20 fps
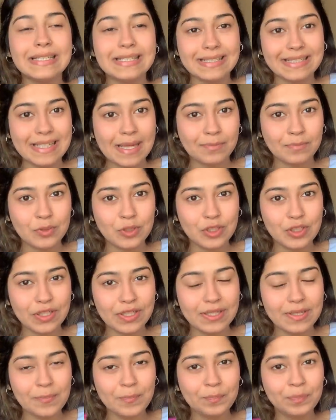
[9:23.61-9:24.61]

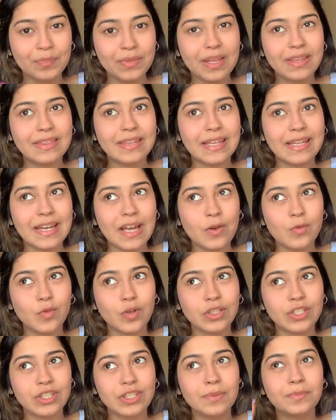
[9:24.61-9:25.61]
Inception. Then I
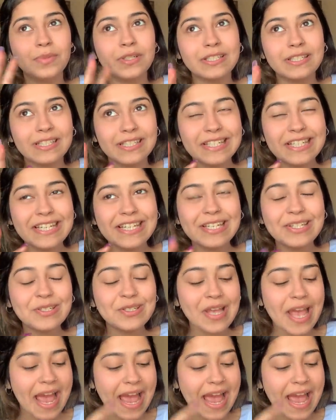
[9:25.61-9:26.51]
watched The Prestige.